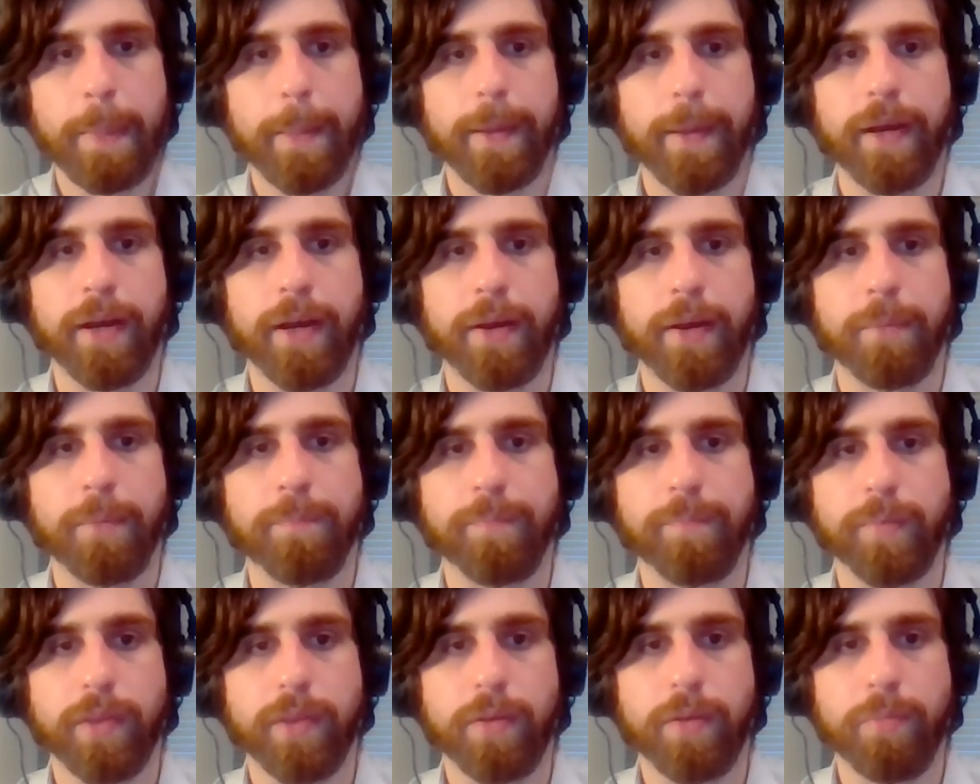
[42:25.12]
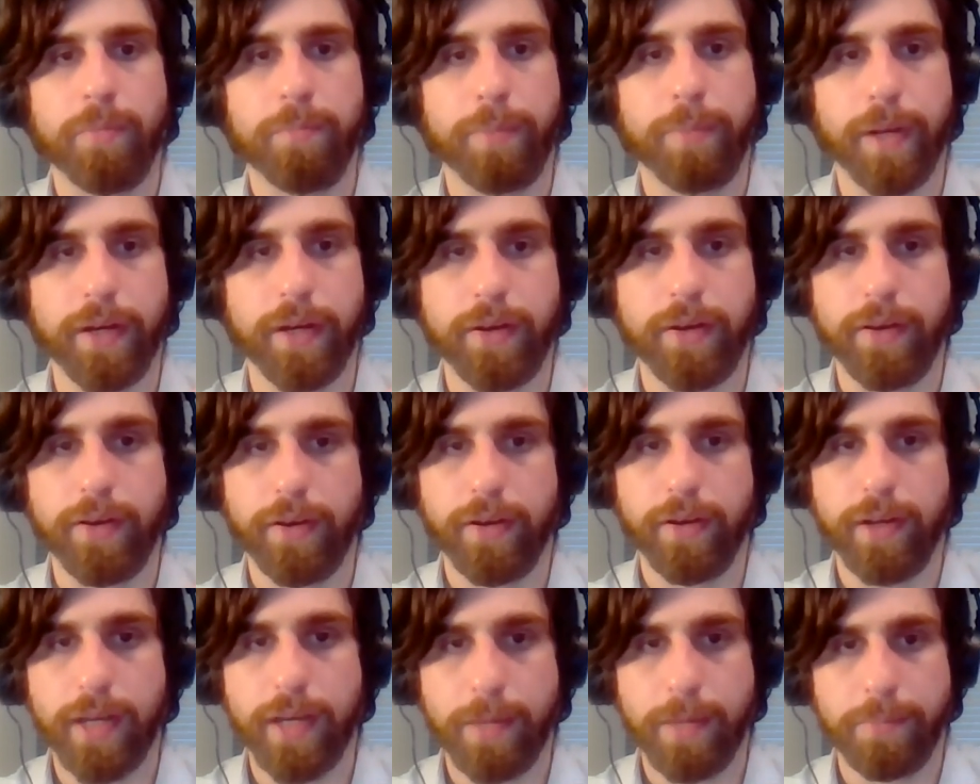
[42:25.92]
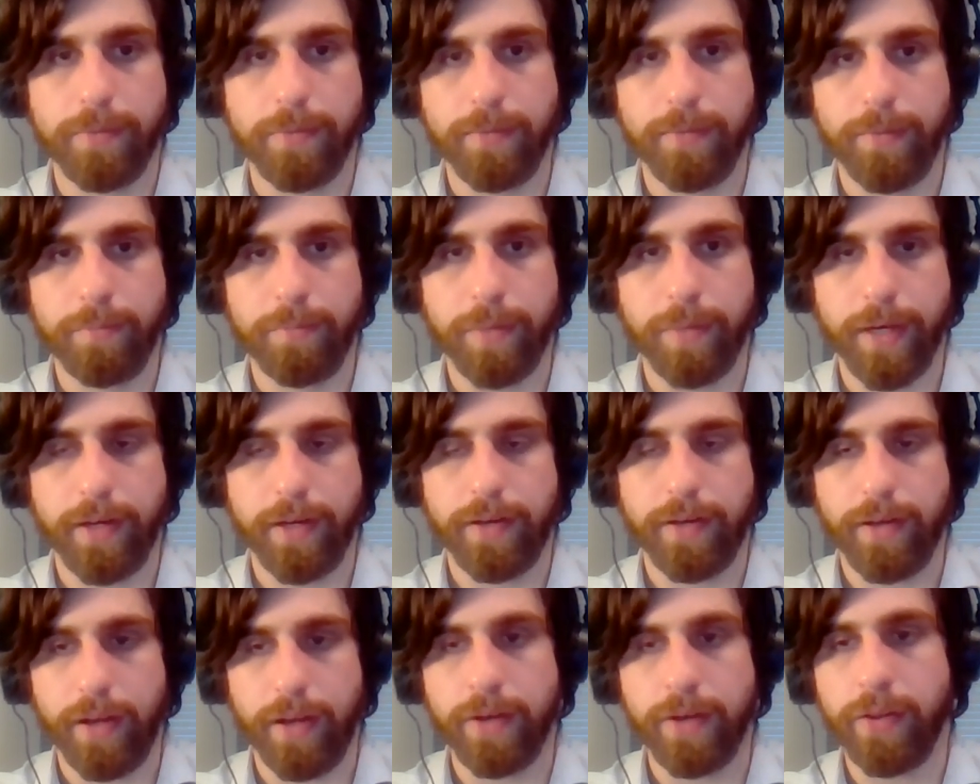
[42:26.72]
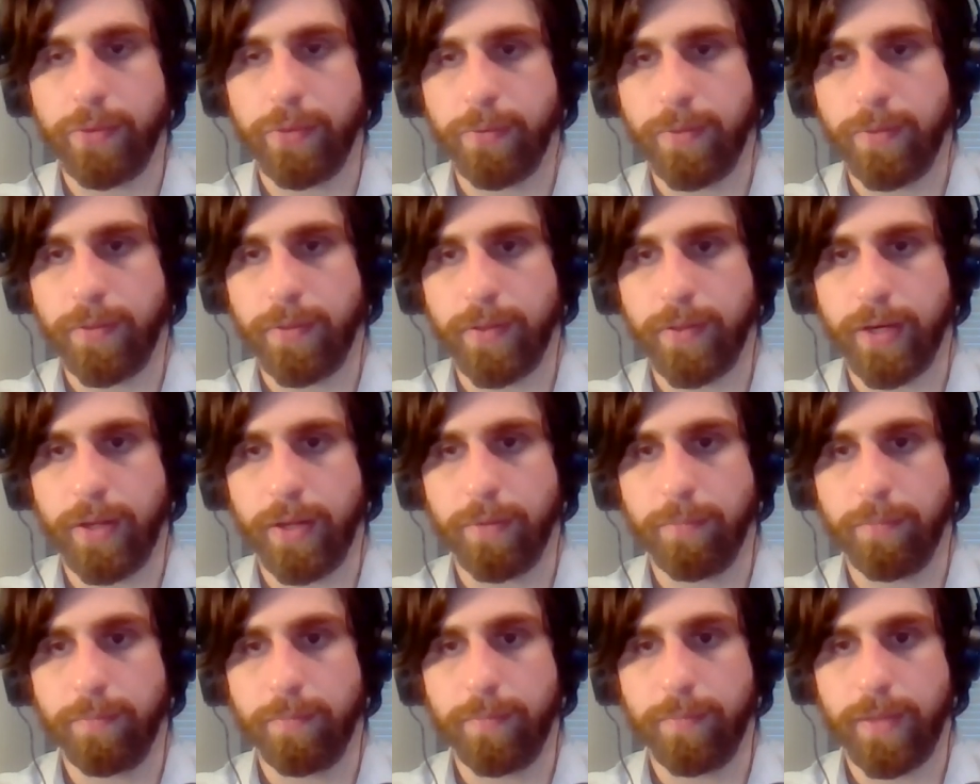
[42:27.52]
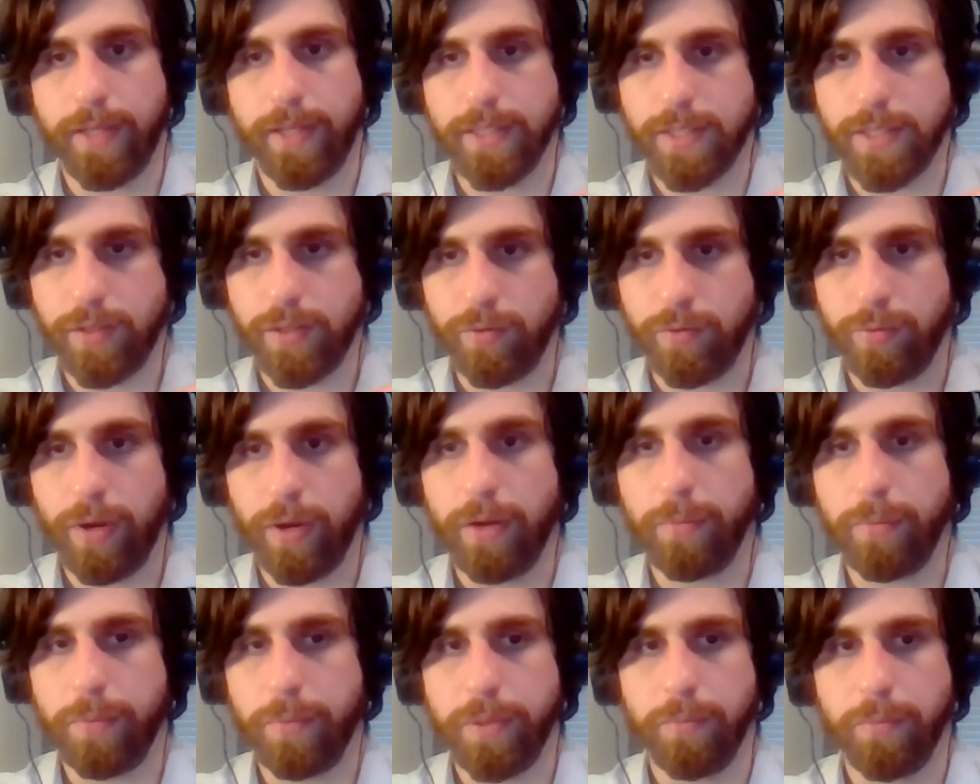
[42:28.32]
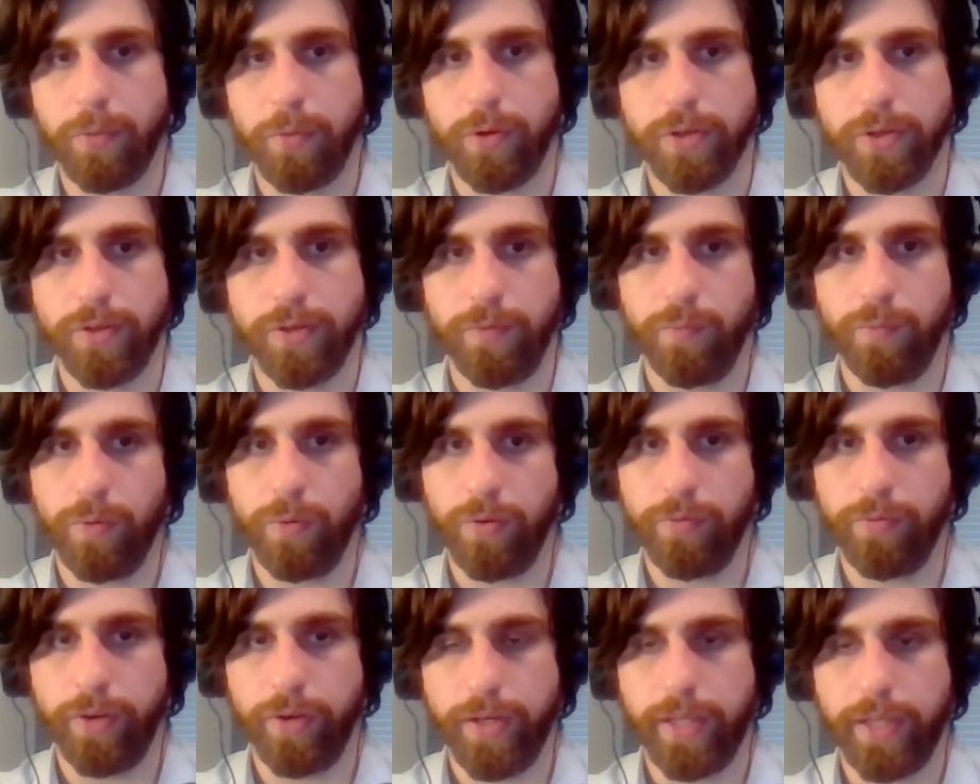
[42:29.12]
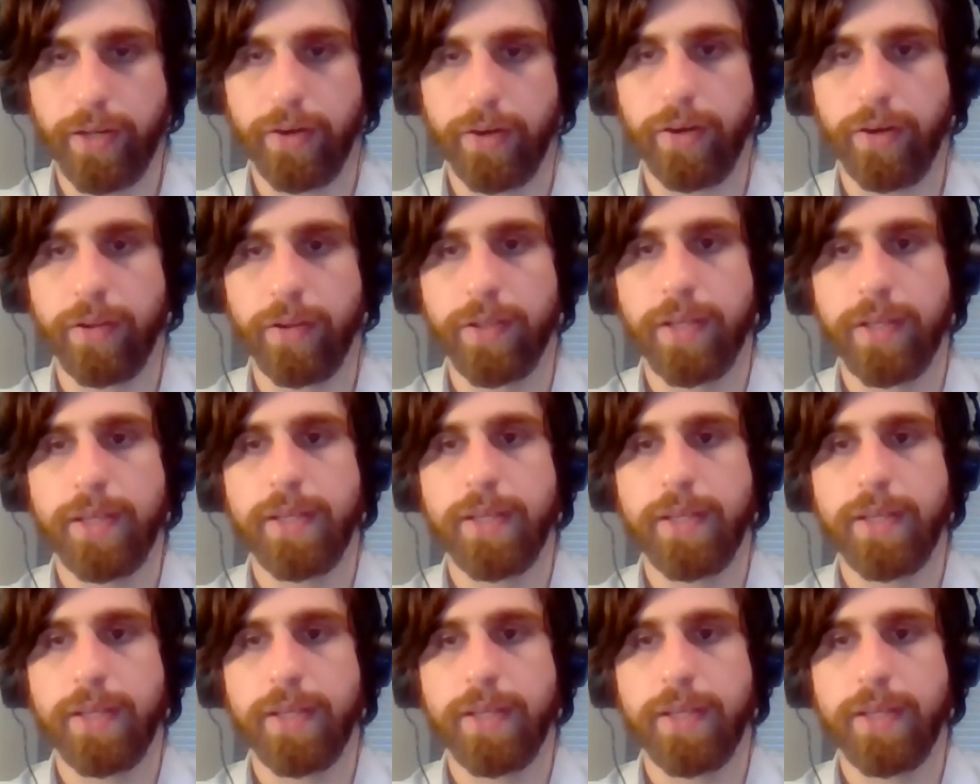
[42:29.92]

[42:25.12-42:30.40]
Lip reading: But another thing that I think it's incredibly important to forefront here